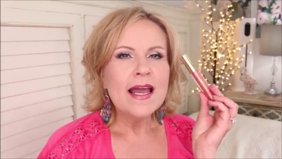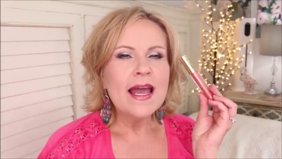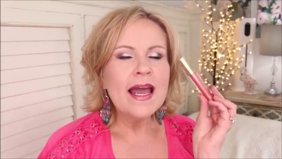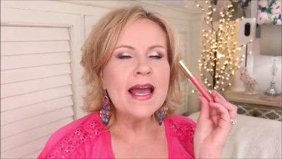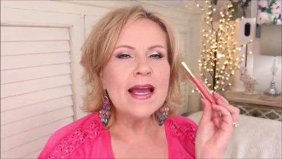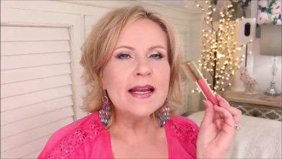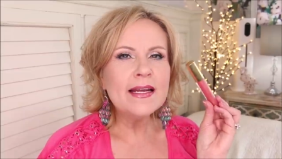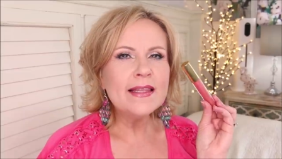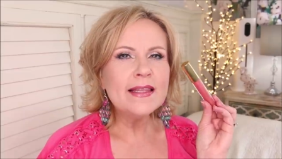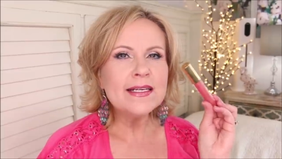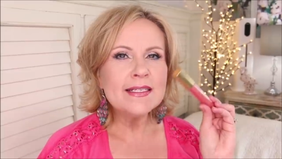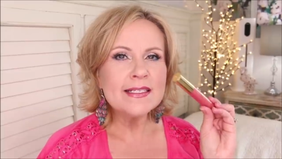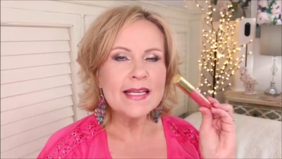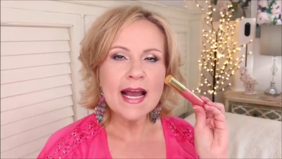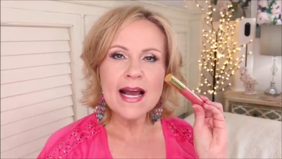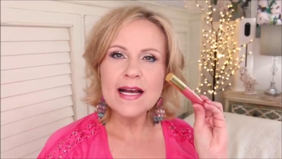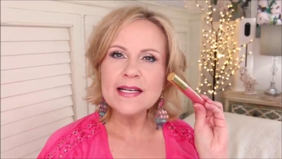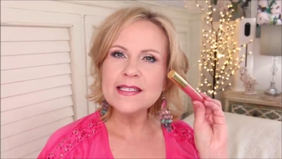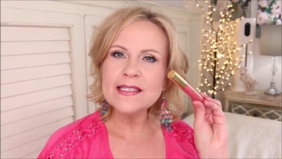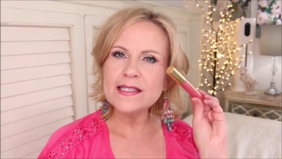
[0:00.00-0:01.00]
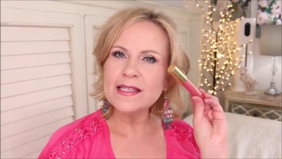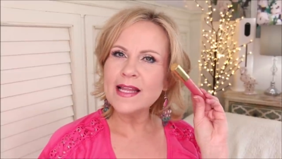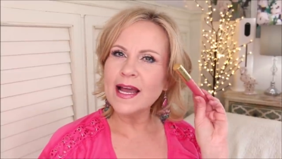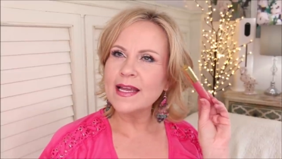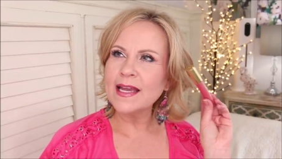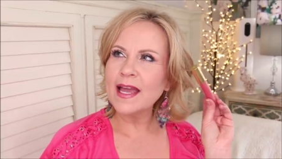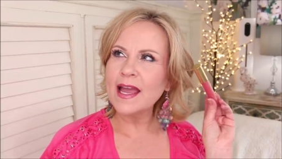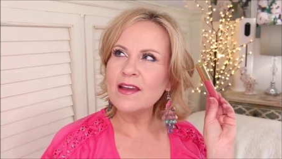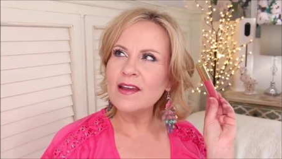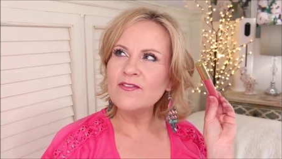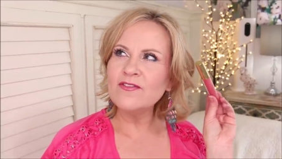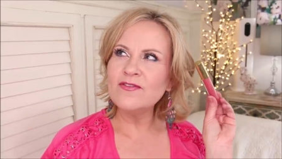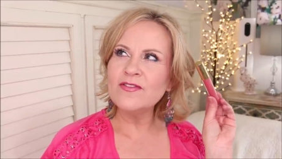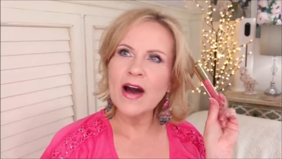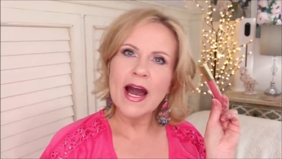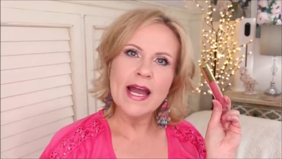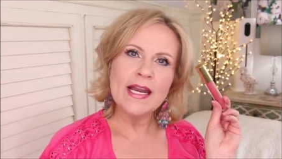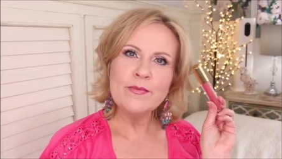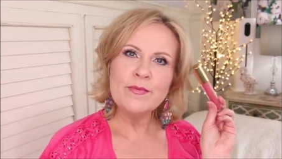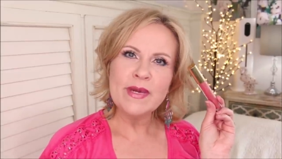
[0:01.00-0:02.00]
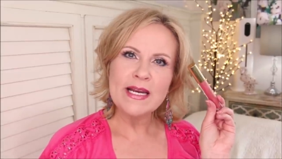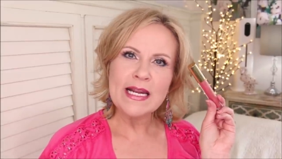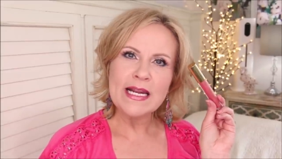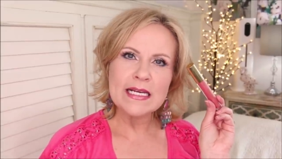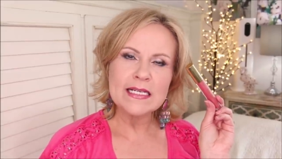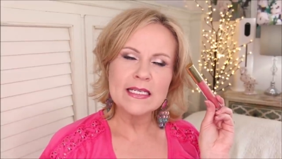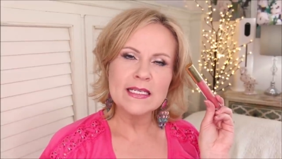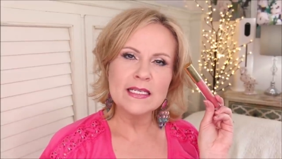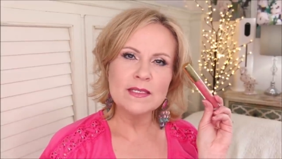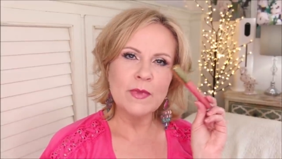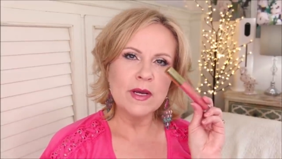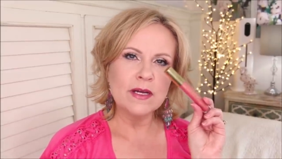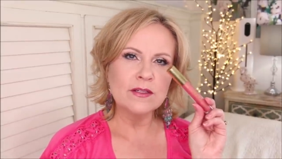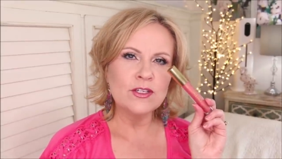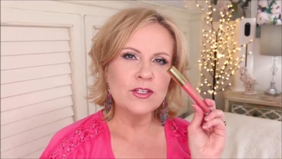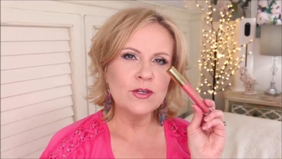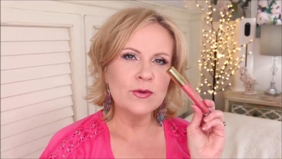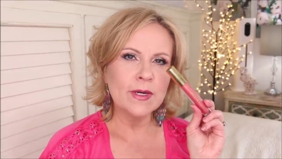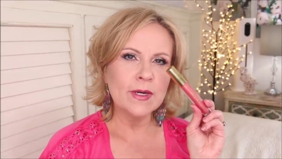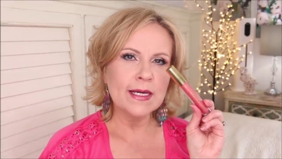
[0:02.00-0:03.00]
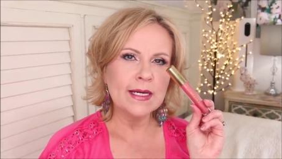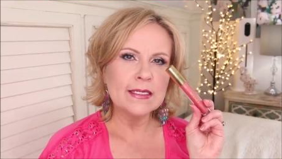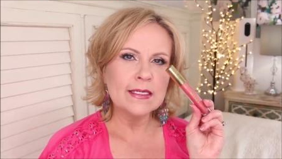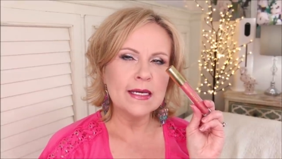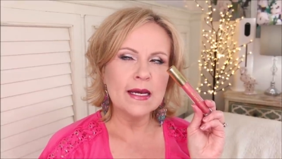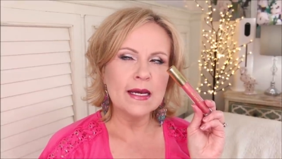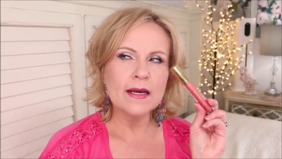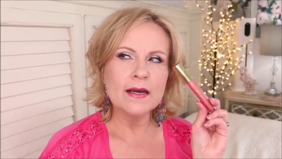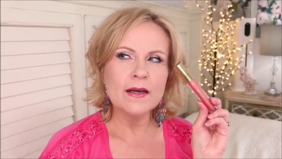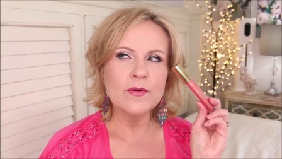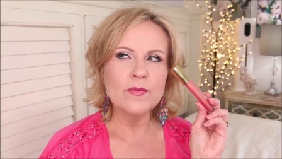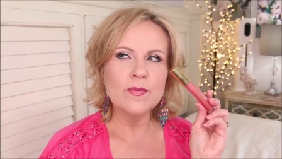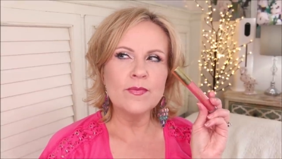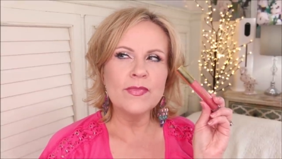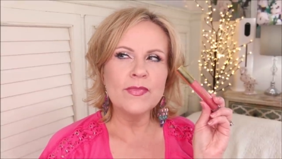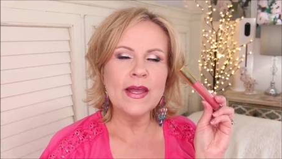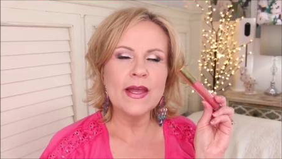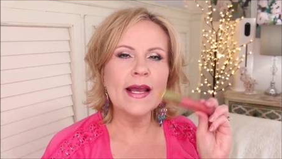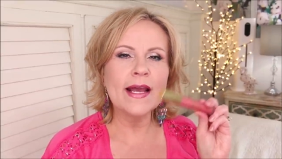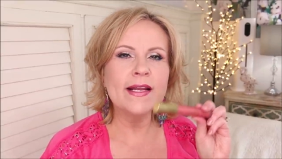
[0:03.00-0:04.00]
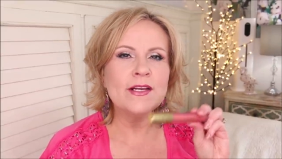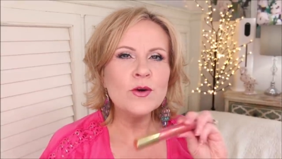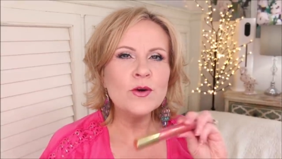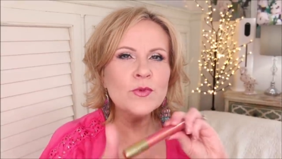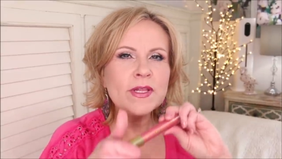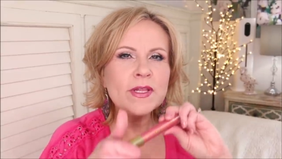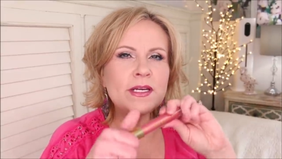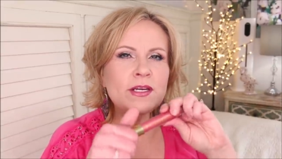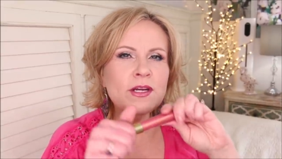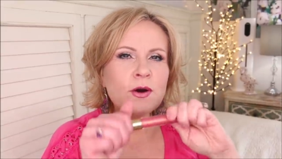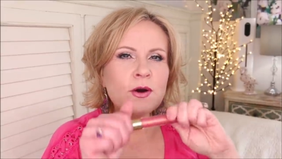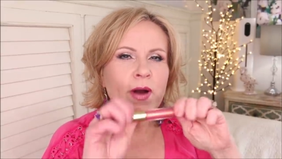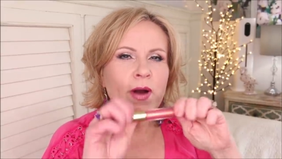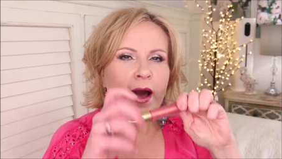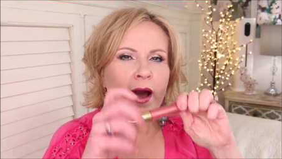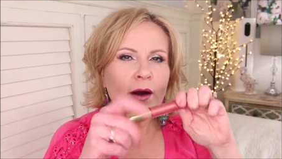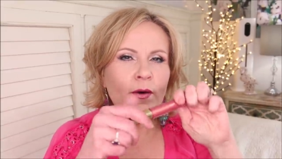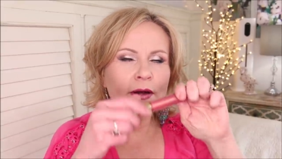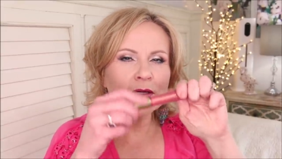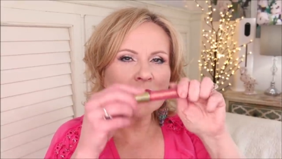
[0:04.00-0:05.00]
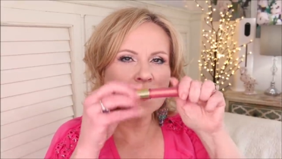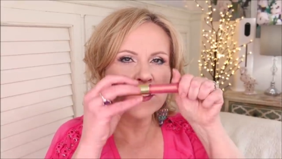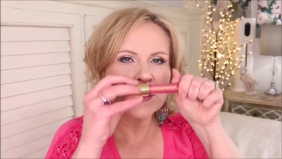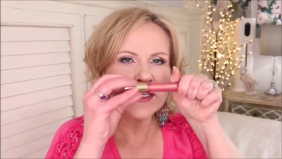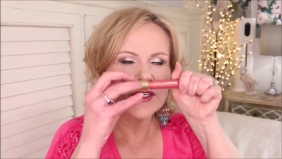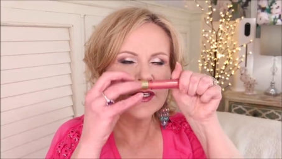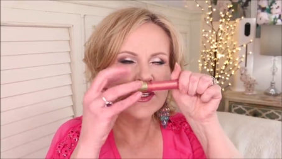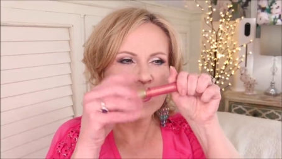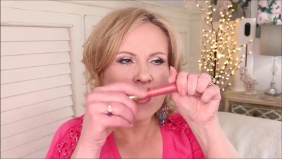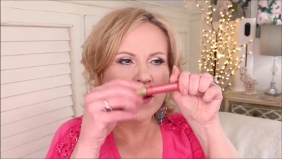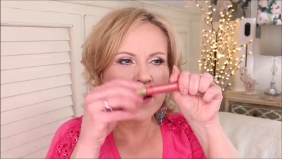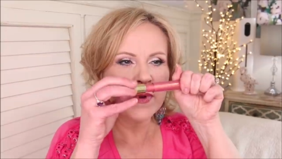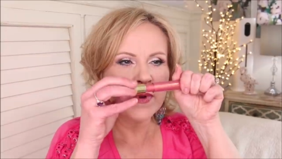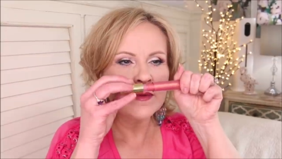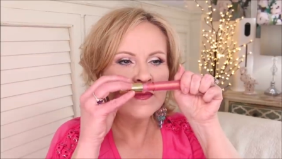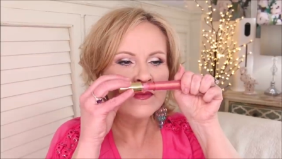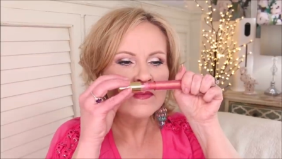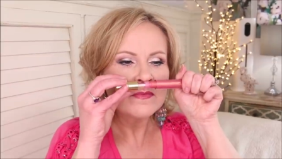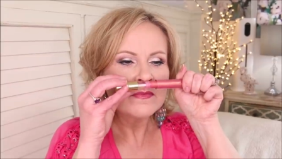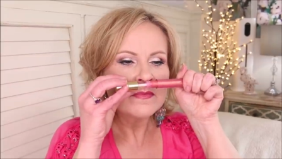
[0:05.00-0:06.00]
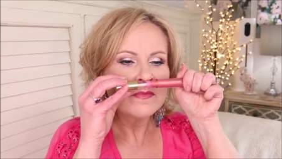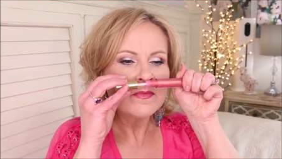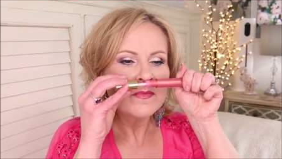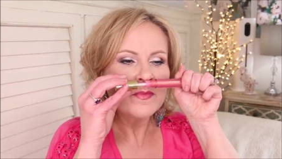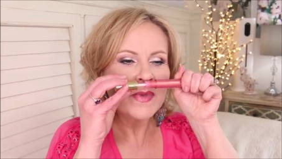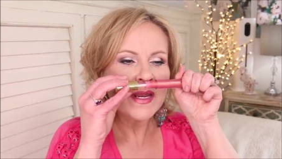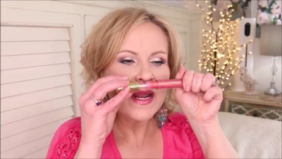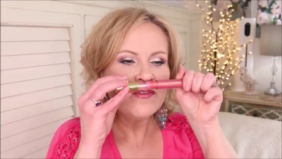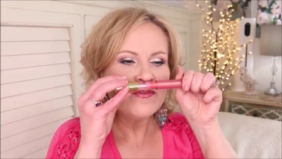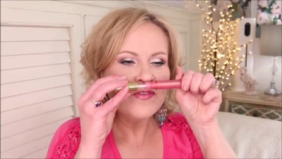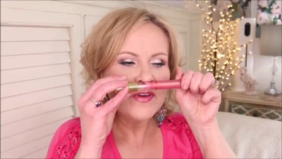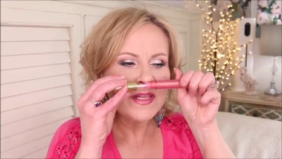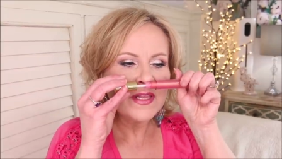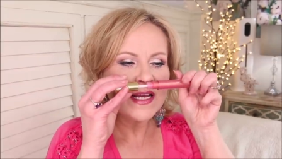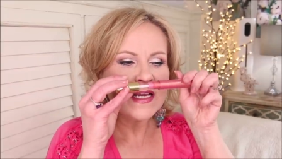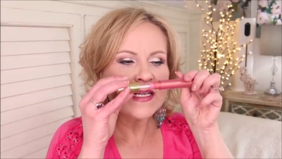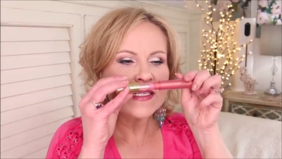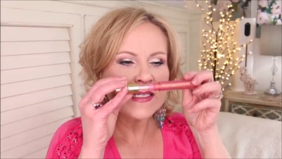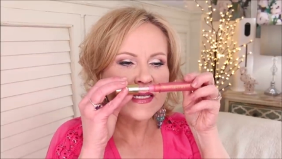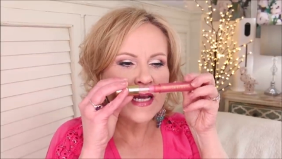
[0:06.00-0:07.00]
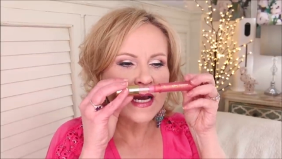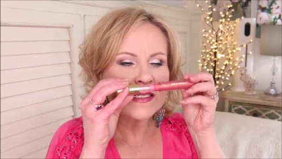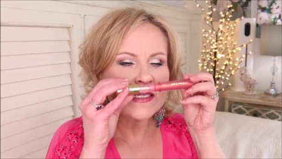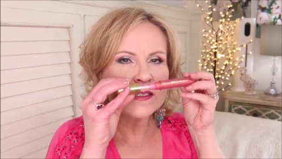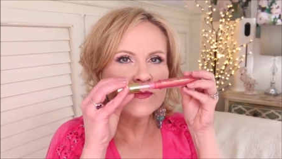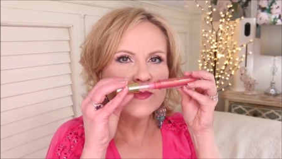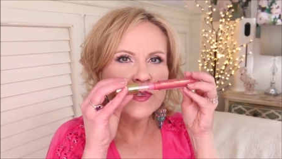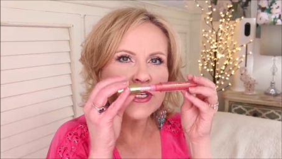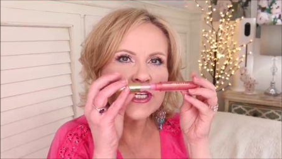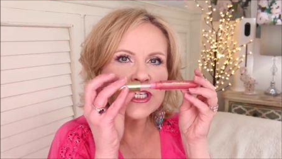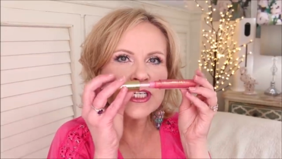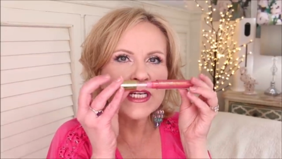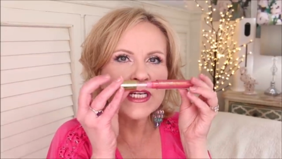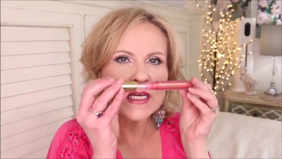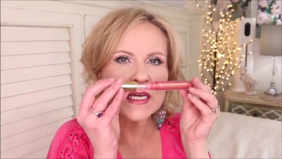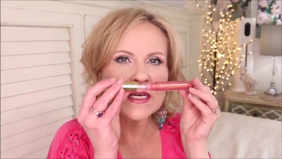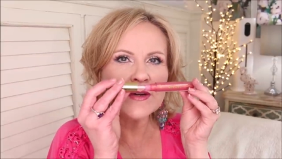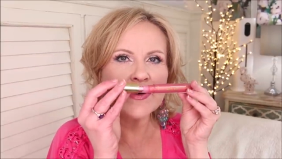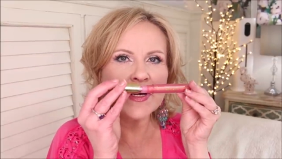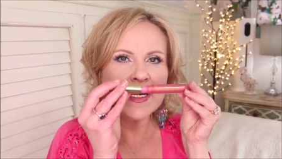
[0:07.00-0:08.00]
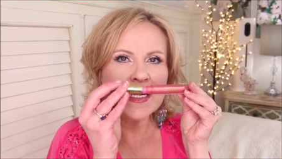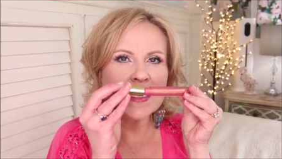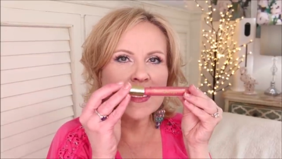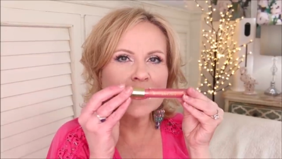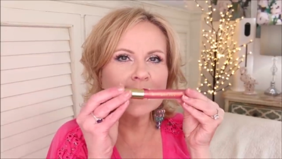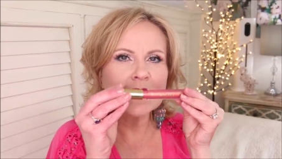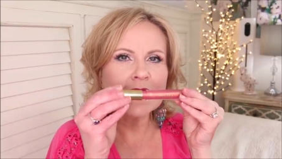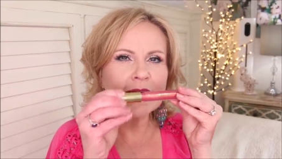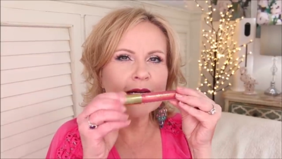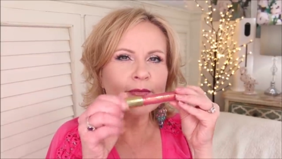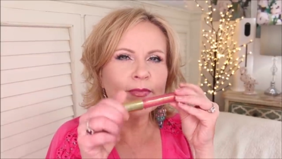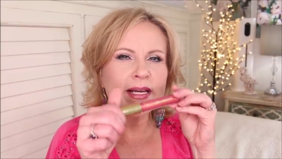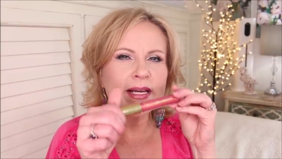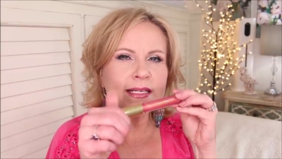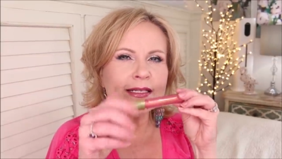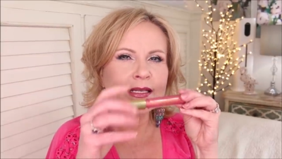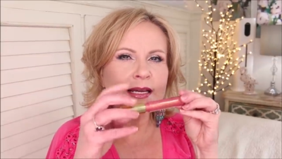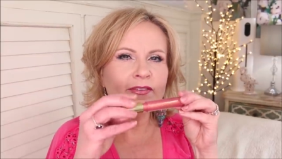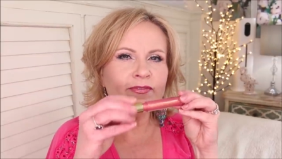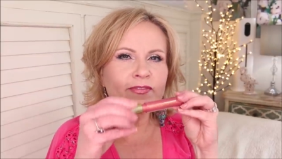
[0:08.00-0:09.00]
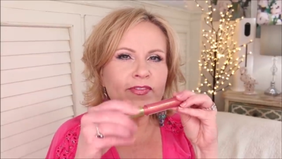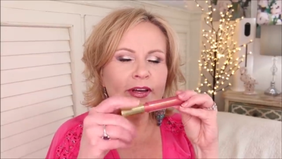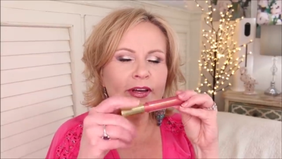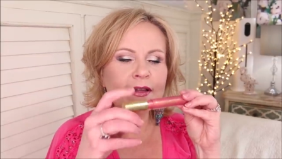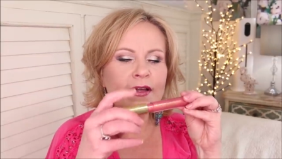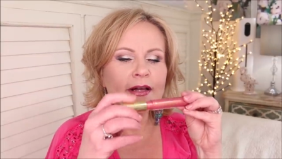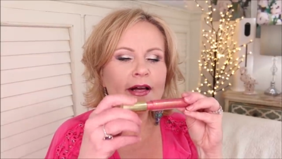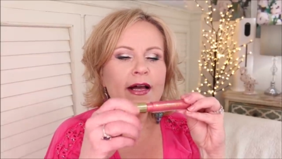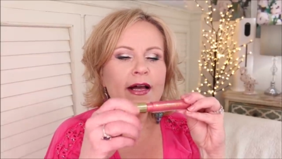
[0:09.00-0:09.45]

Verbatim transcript: And this has like a vitamin smell to it. Um, and I don't really know how else to describe it. But I feel like it's got some nourishing ingredients in it because I feel